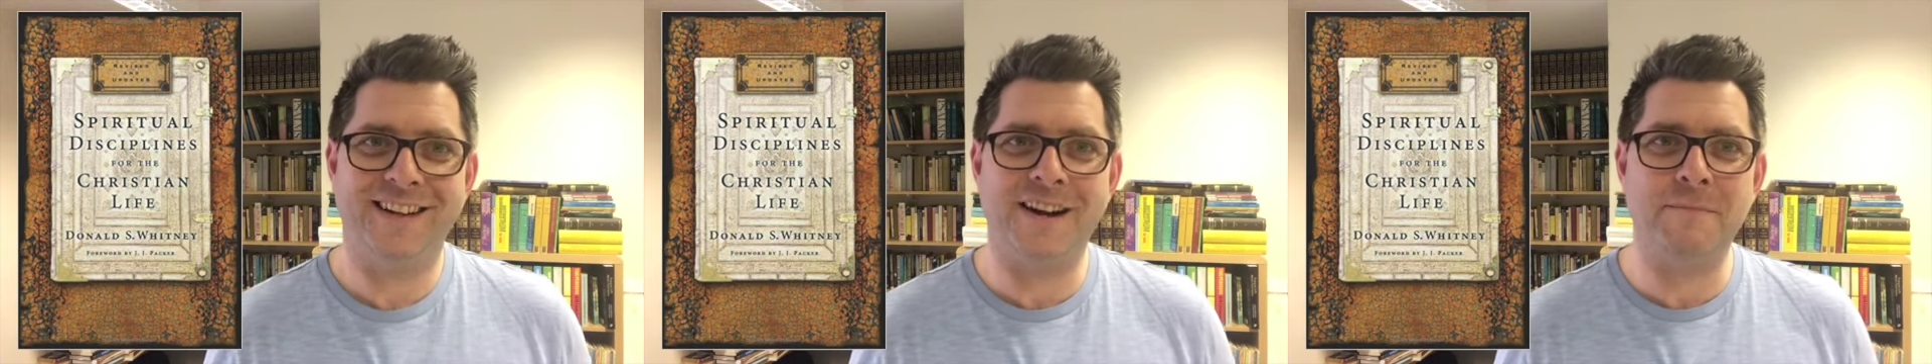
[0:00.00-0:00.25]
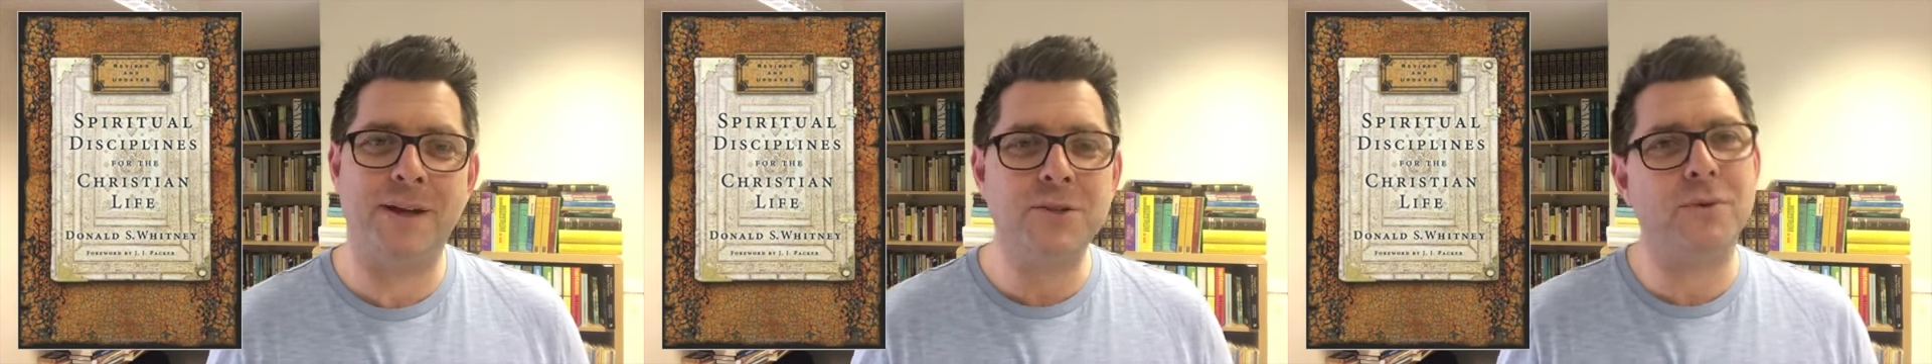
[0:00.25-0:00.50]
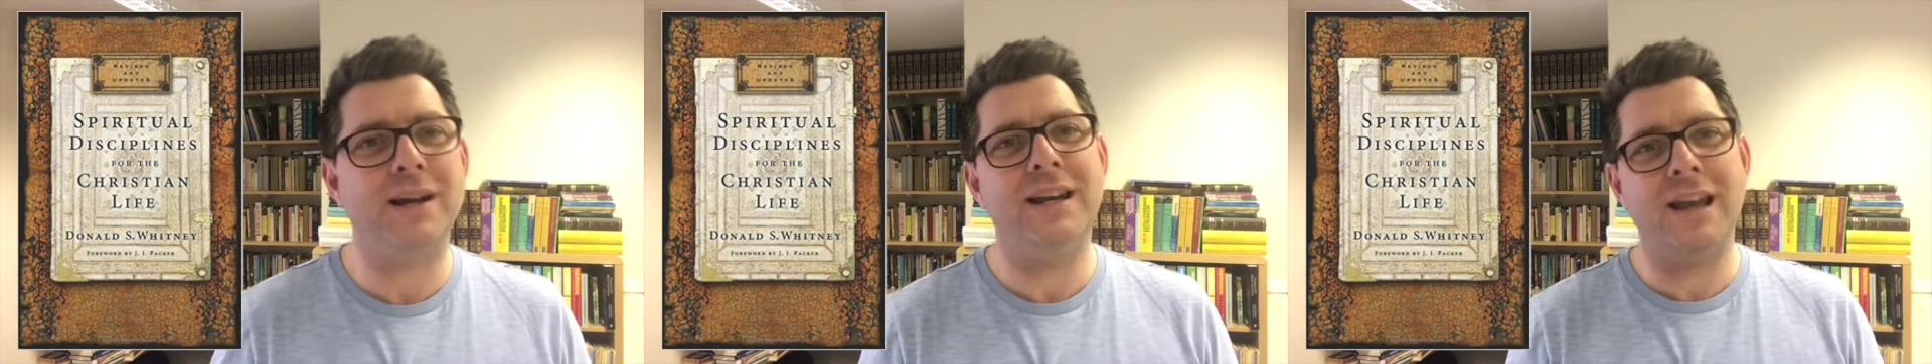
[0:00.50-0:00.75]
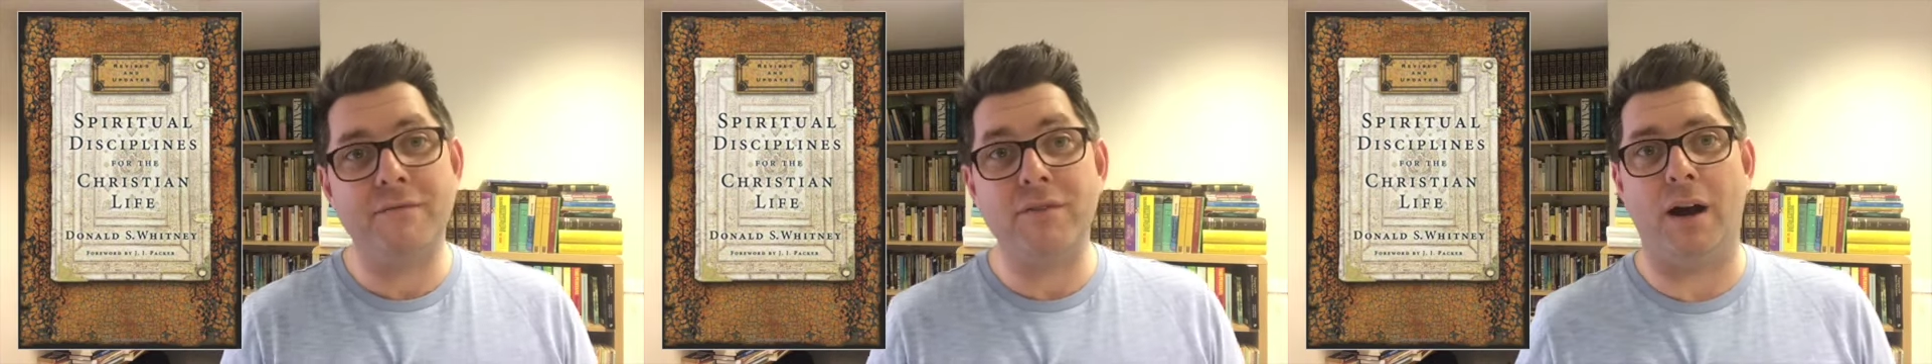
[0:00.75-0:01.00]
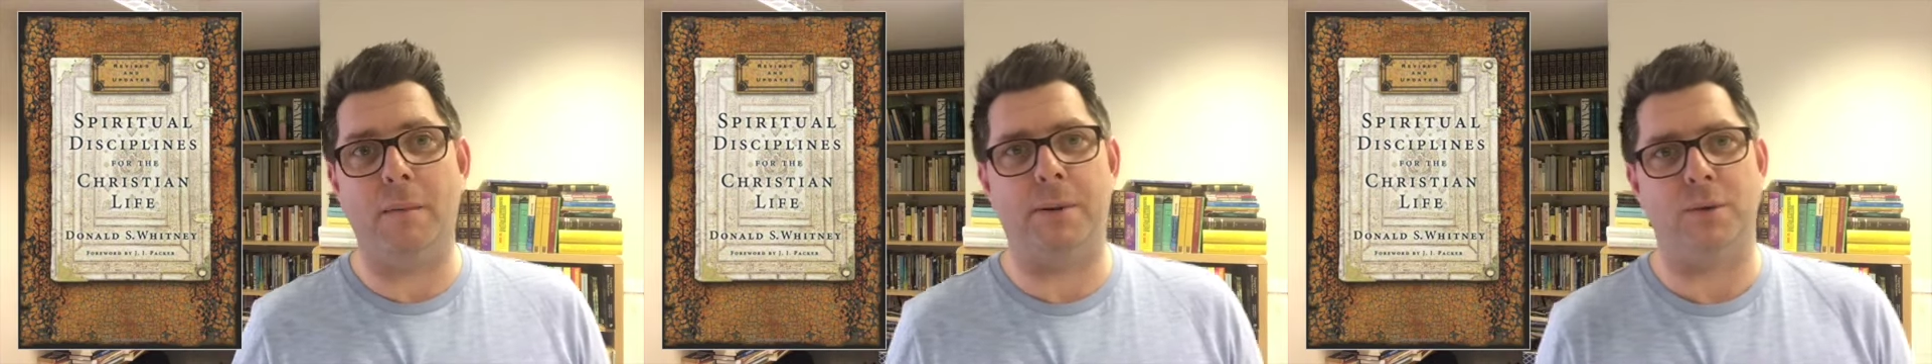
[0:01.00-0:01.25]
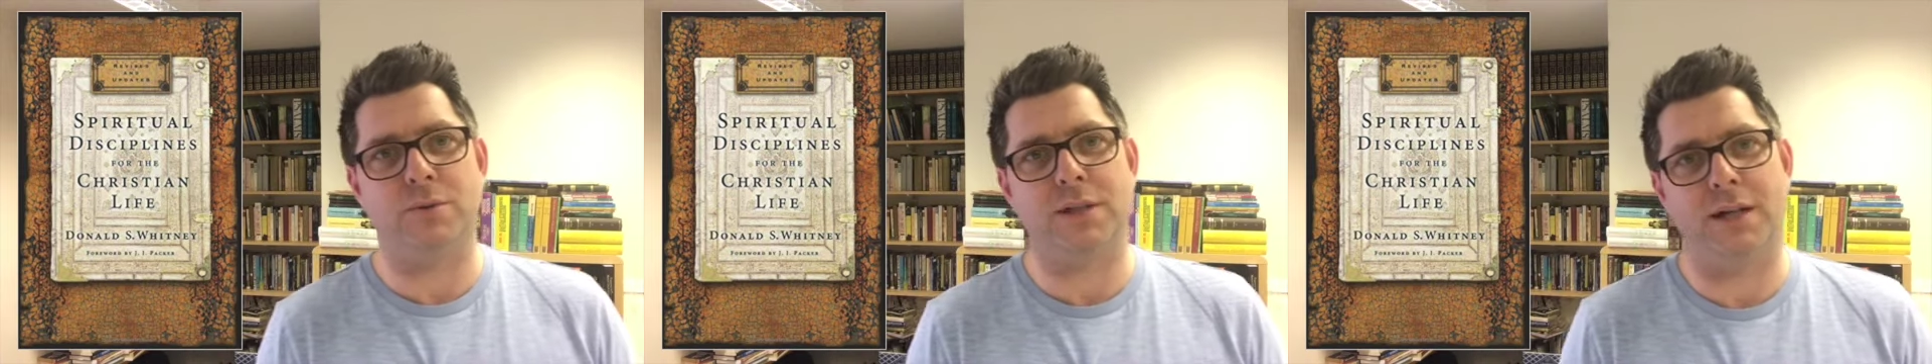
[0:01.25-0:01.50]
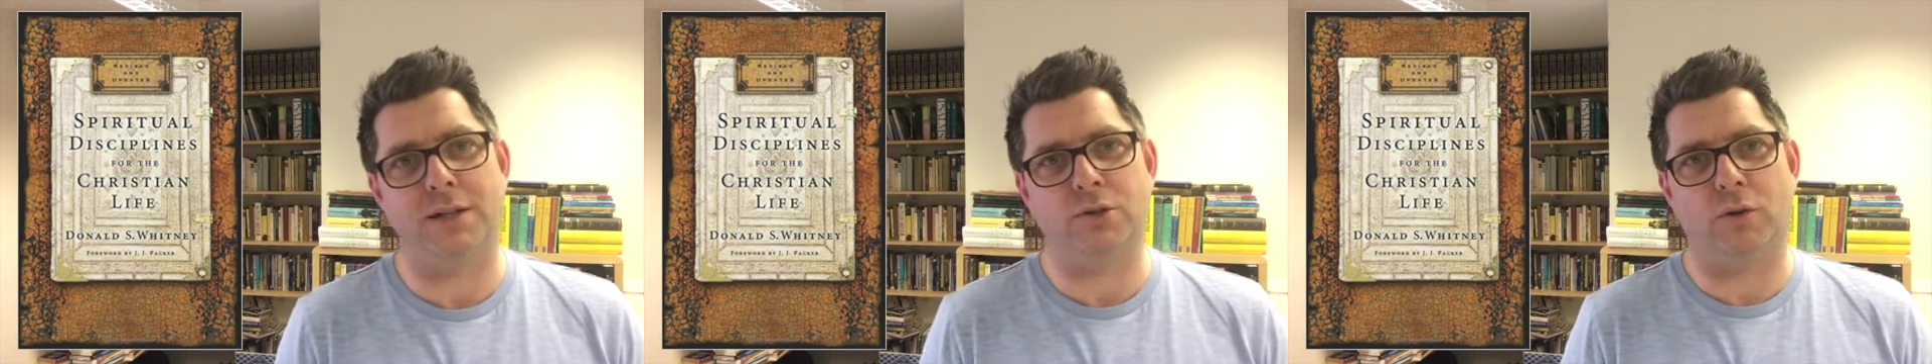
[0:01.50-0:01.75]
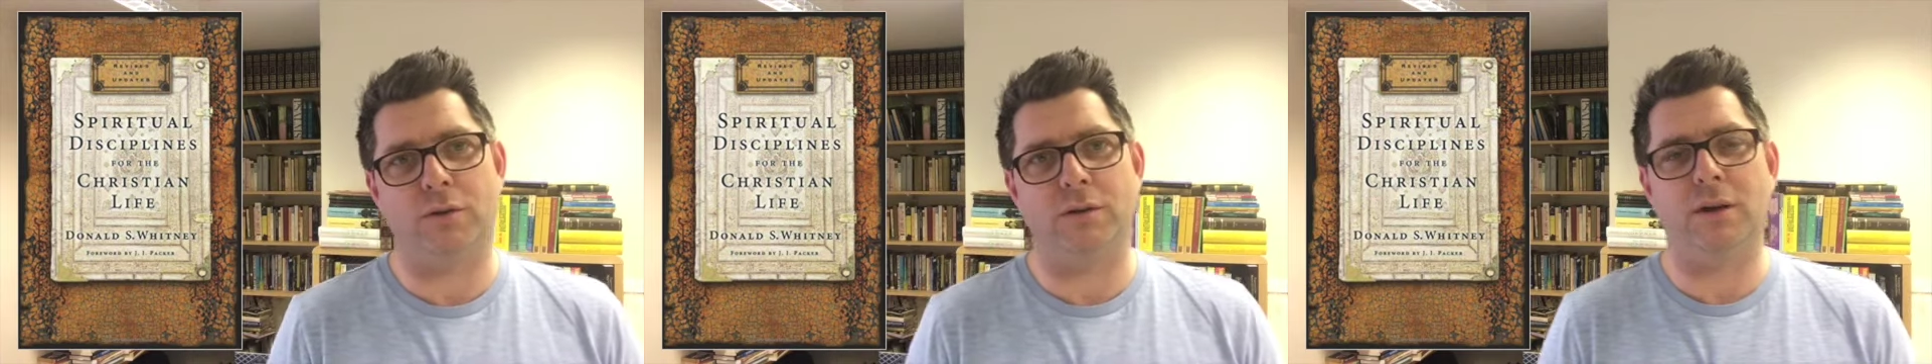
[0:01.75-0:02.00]
That's what I love about
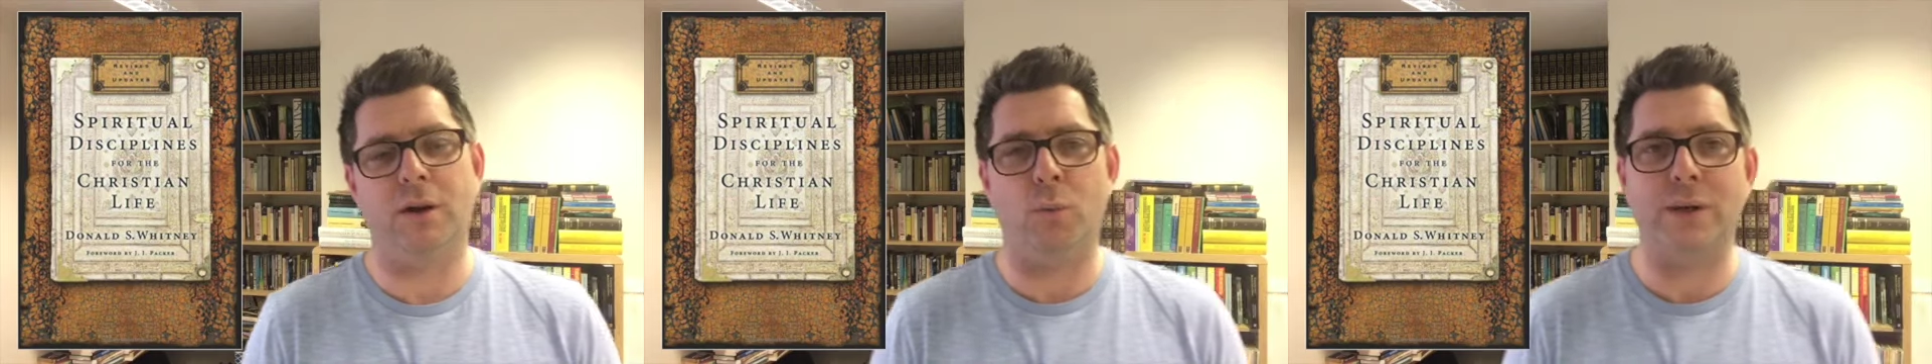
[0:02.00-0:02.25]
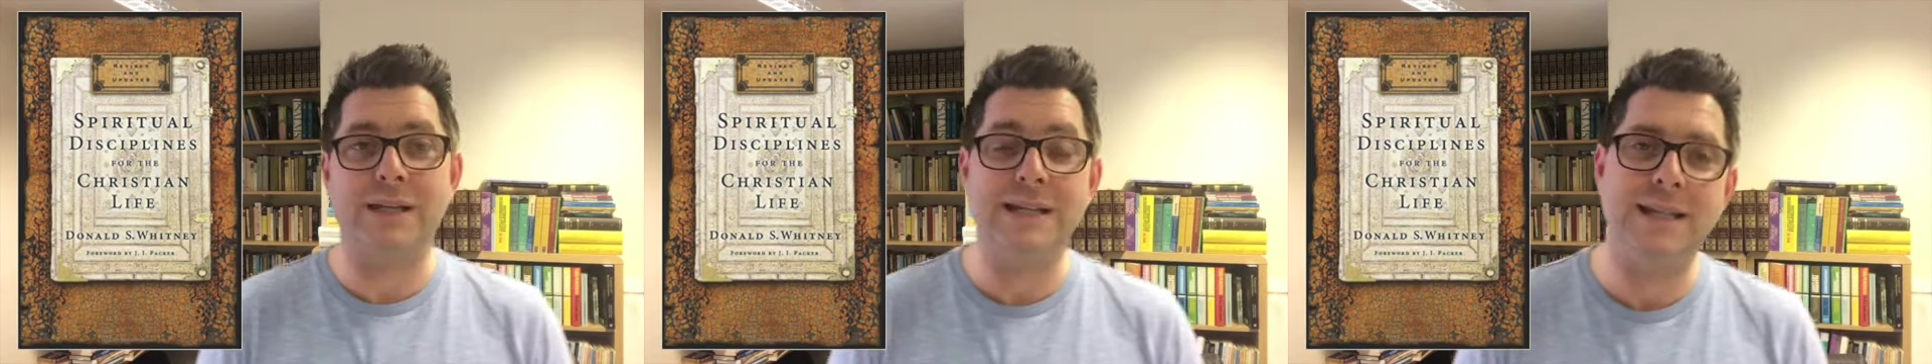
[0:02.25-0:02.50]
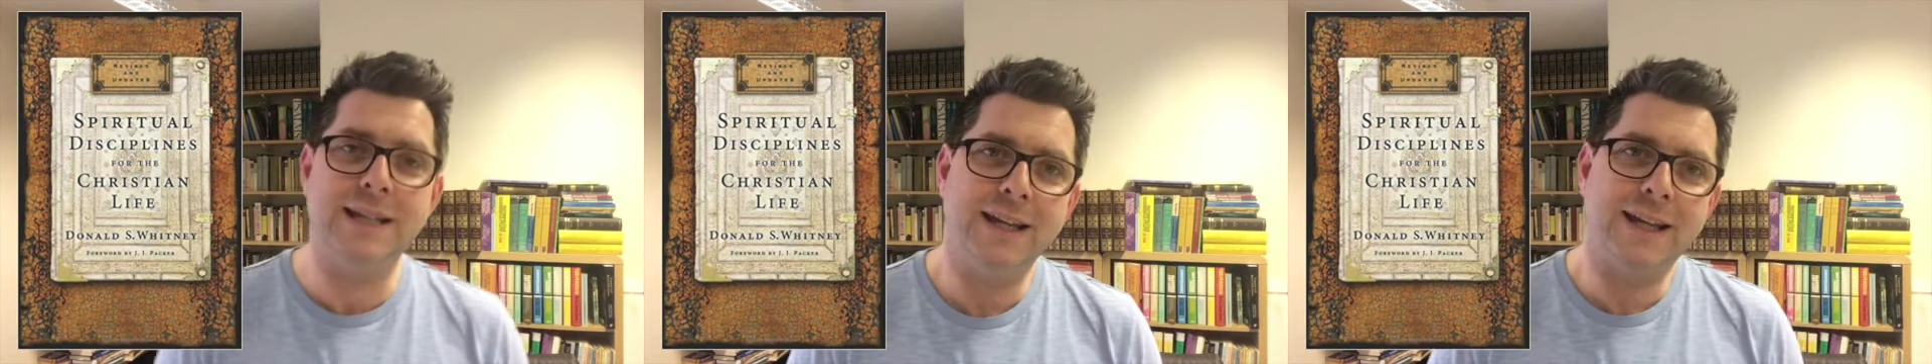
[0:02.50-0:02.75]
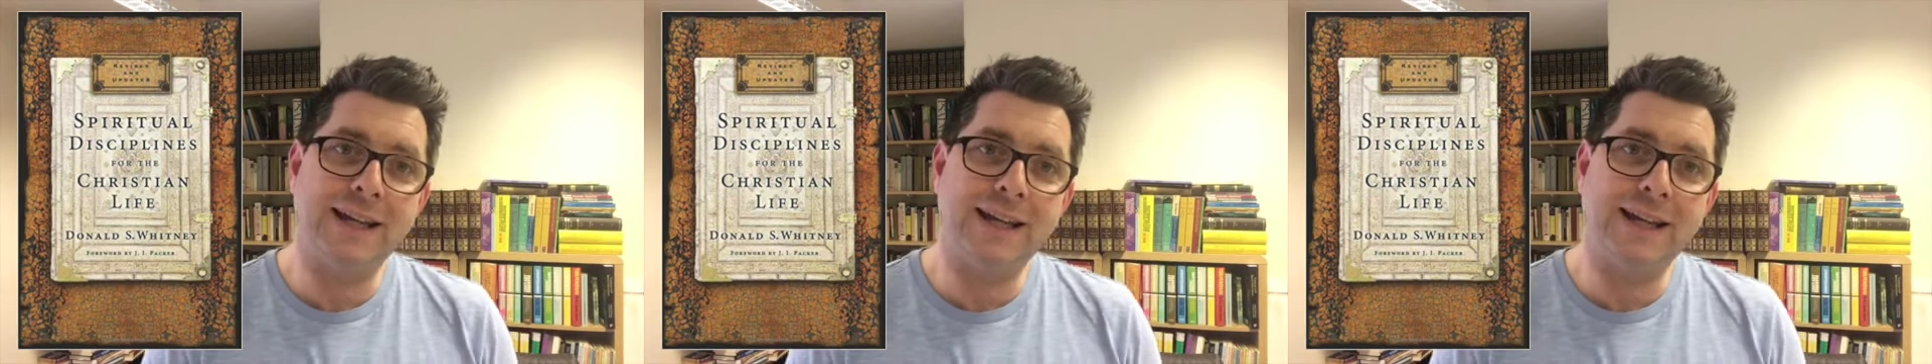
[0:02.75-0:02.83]
Donald Whitney.